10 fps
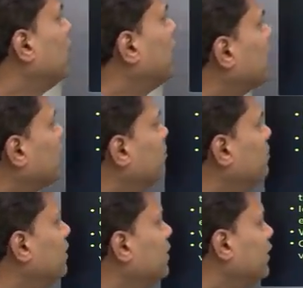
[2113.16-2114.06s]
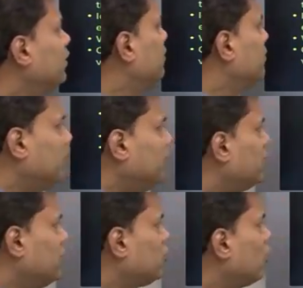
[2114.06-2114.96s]
and
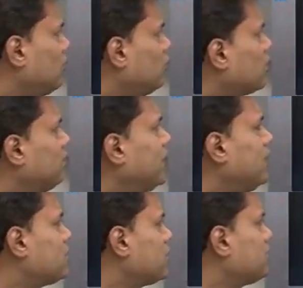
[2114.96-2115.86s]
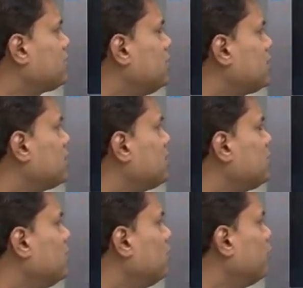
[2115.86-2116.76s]
it's all about complete
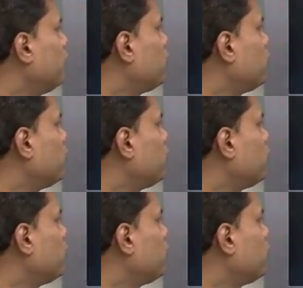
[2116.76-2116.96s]
description about